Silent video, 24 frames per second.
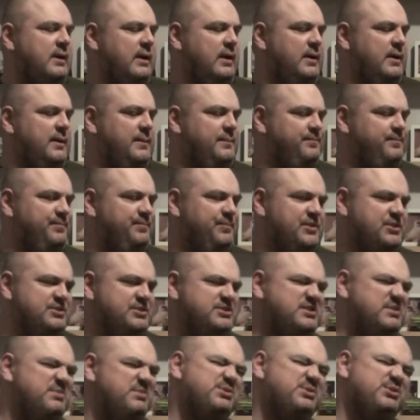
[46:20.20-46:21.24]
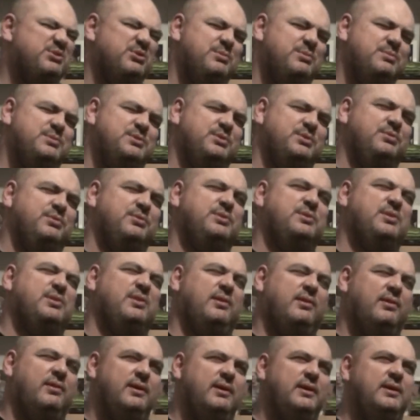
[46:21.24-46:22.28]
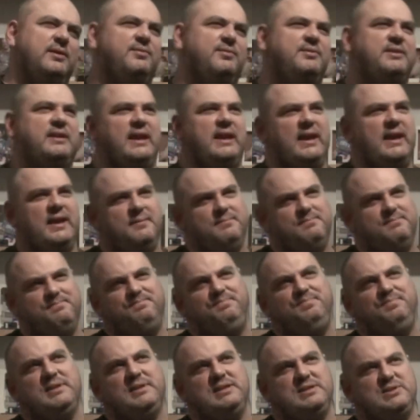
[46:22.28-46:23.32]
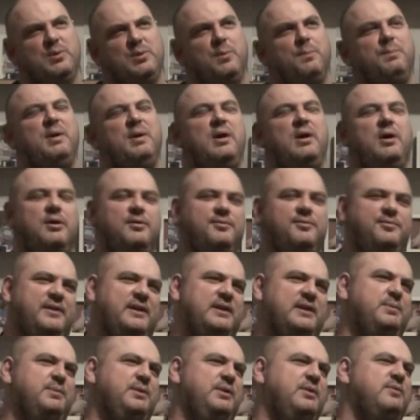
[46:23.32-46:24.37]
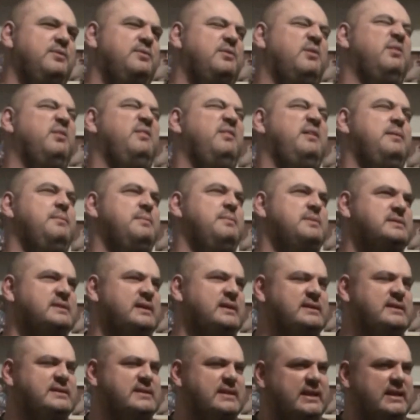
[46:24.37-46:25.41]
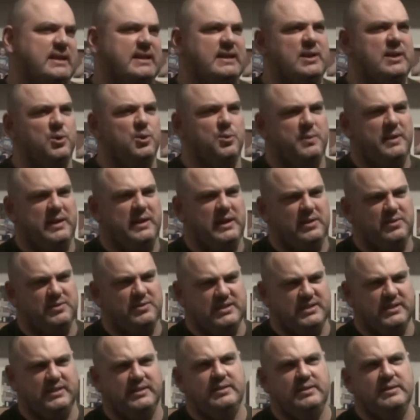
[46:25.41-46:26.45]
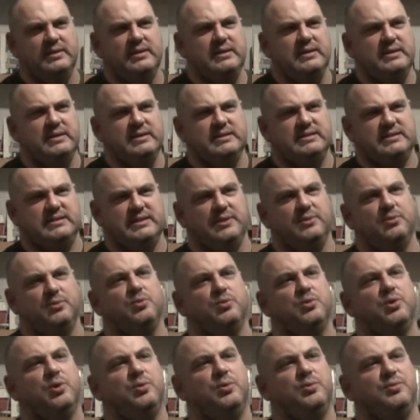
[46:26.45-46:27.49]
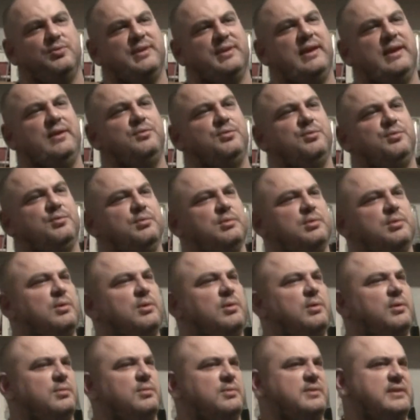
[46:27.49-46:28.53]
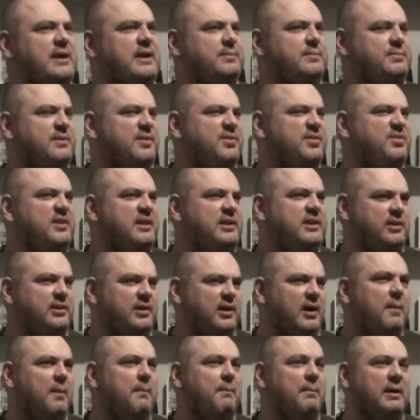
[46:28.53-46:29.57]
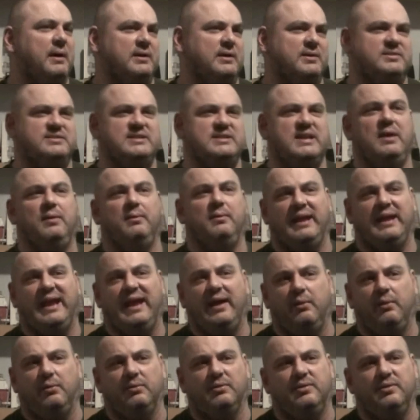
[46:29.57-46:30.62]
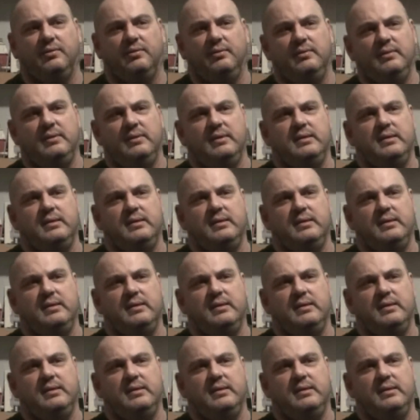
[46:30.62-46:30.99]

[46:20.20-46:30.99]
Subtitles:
But sometimes you can kind of get, it's not perfect, but you can kind of imitate it a little bit using single coil sounds or a coil tap to thin your humbucker sound out.